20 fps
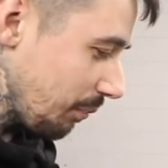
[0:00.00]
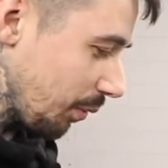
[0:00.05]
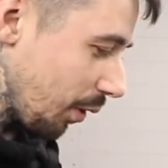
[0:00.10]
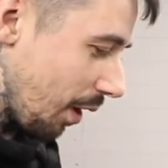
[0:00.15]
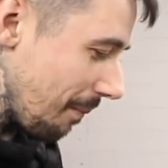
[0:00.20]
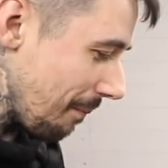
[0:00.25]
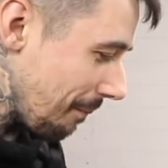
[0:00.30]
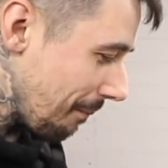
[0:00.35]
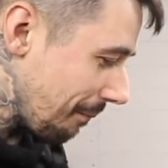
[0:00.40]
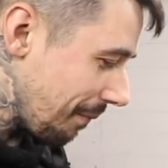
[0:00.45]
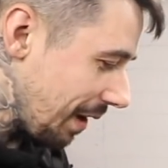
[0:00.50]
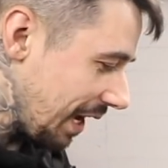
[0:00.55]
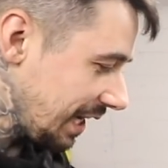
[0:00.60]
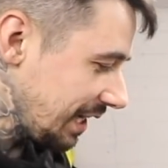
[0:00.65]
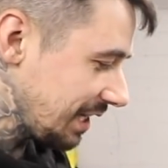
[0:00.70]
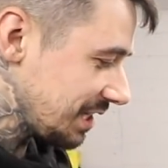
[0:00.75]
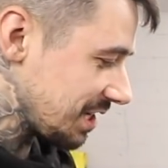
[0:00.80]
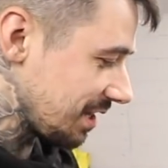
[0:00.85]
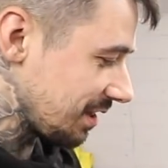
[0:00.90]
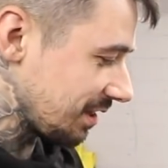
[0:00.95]
but
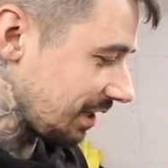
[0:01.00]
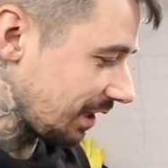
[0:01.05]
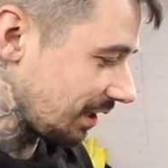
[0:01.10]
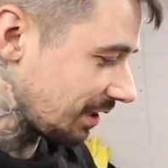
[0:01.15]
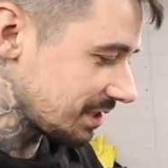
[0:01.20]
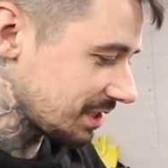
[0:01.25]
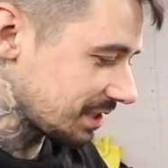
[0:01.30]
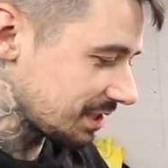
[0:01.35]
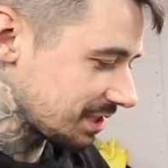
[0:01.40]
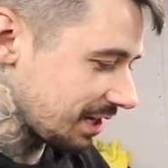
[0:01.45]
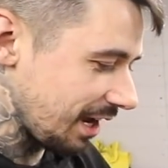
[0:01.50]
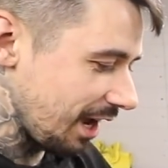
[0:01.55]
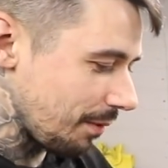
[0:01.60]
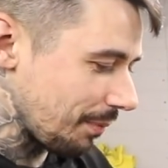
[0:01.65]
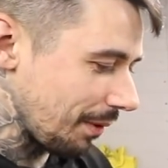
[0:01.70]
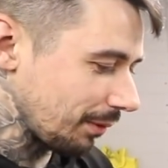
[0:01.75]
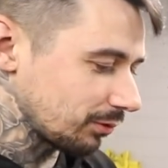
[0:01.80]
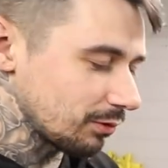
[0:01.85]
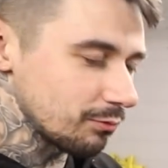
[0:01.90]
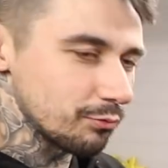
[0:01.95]
amazing things to say
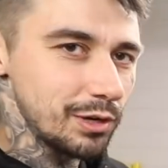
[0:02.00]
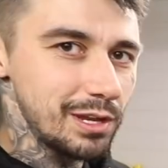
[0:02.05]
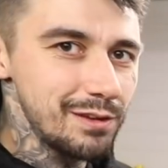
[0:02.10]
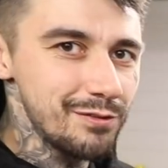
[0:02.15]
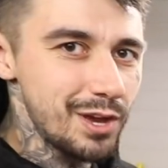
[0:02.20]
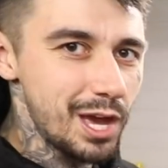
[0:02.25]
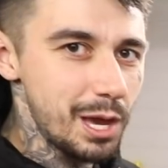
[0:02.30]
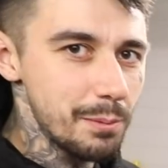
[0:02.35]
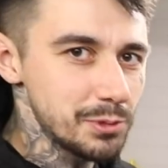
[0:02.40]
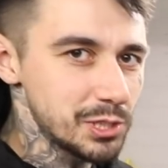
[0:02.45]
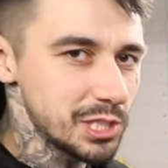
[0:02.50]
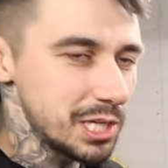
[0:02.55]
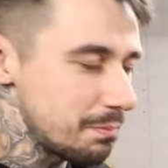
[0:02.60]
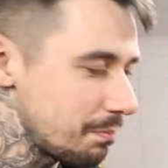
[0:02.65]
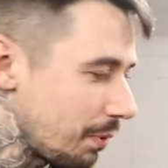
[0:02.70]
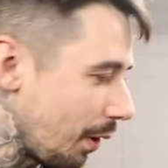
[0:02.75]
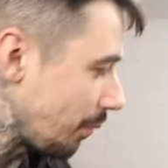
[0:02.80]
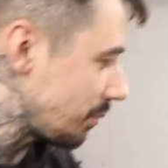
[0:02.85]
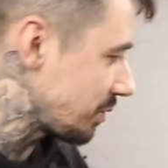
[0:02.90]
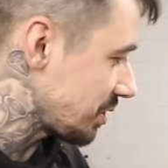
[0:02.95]
about the reverb seat
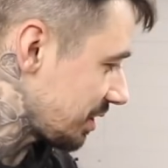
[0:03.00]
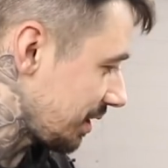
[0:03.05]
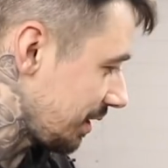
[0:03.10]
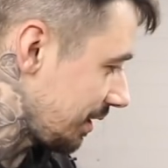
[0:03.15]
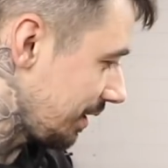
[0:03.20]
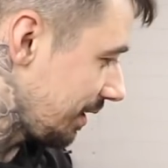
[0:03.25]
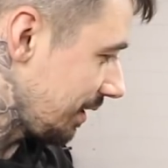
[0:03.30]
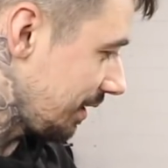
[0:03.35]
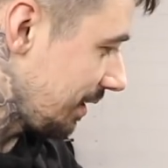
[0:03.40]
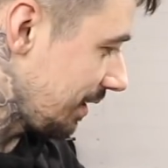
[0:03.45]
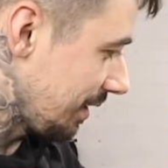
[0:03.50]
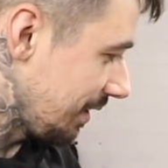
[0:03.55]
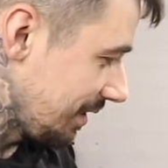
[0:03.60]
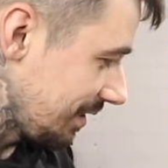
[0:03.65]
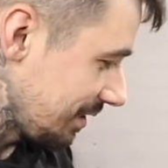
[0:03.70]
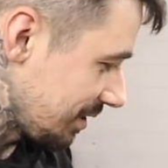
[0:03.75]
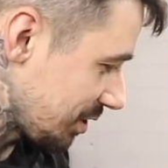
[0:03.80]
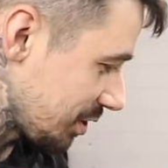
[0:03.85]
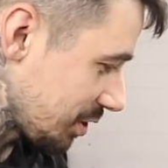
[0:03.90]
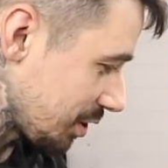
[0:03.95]
post.
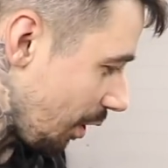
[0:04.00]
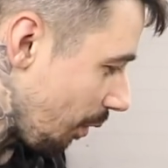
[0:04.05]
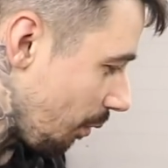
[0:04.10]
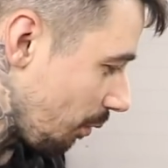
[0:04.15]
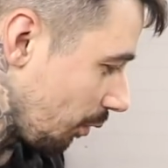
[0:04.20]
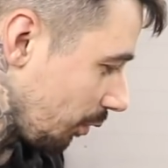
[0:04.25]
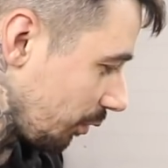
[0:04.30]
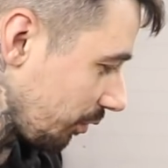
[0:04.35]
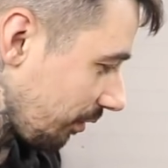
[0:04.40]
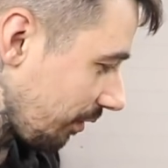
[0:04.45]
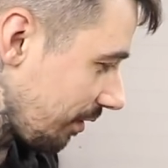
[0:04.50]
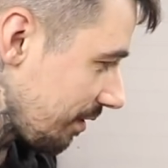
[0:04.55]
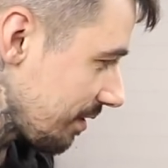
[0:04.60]
So good.